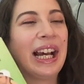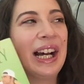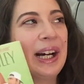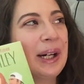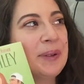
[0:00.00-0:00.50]

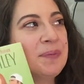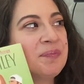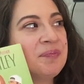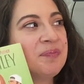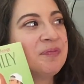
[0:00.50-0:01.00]

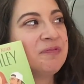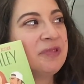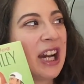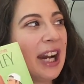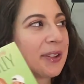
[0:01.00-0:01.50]

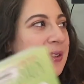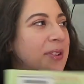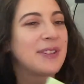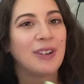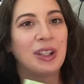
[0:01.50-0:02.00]
I also
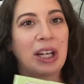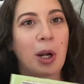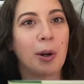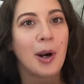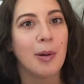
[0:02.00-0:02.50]
just felt like
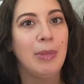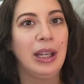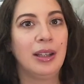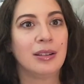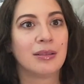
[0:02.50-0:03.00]
our
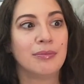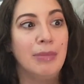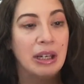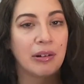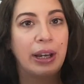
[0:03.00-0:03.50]
main
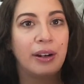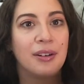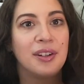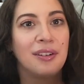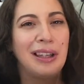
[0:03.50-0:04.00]
male
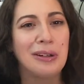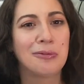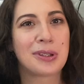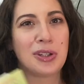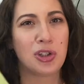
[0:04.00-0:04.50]
character like
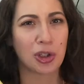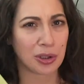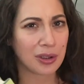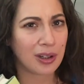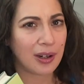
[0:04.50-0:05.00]
was a jerk,